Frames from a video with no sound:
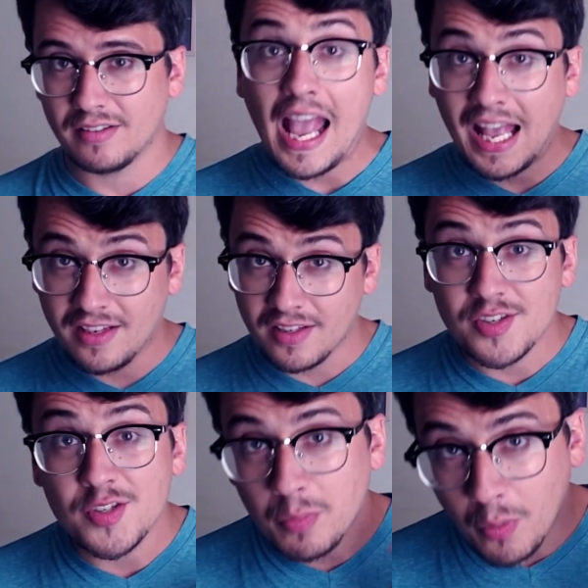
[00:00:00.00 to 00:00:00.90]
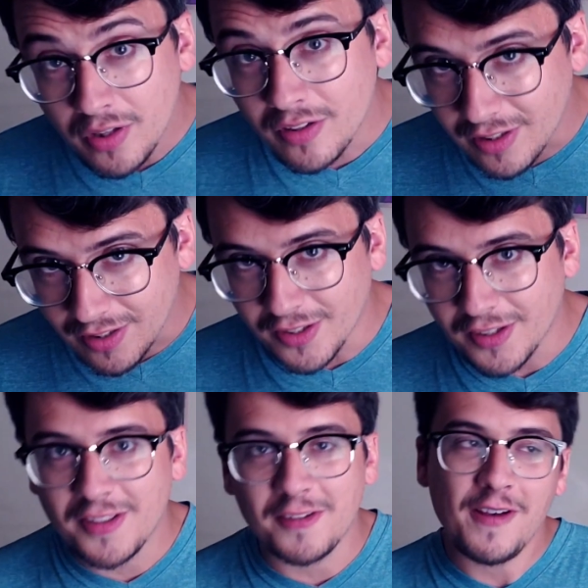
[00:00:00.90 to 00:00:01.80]
And spoiler
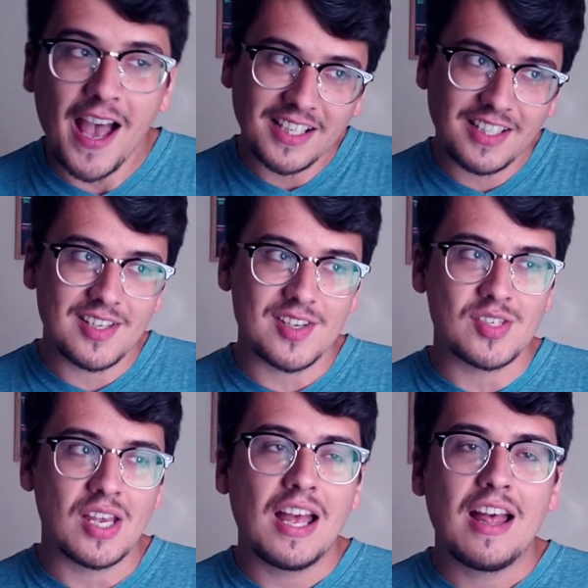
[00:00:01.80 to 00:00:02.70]
alert, the fact is,